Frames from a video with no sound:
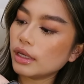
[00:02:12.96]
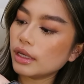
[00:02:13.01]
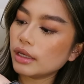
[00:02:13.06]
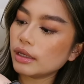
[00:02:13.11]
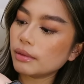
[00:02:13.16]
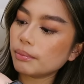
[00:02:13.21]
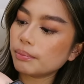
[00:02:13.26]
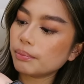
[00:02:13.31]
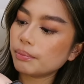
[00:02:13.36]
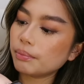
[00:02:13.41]

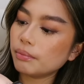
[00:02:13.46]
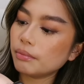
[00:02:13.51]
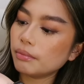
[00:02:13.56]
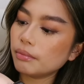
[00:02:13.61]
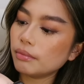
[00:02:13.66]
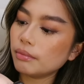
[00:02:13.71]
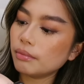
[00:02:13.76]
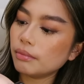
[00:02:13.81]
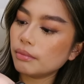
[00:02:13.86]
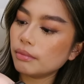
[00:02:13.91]

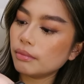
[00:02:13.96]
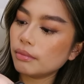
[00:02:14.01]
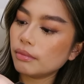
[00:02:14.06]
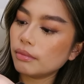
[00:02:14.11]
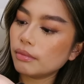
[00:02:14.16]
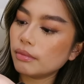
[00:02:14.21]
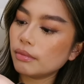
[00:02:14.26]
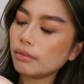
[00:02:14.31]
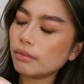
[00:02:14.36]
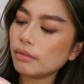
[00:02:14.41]

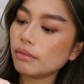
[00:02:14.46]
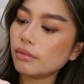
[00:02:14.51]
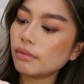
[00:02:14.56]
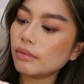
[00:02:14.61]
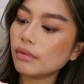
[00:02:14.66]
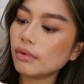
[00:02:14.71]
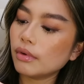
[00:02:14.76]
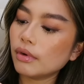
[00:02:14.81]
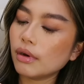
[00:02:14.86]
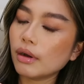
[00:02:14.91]

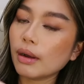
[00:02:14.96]
(no one is talking)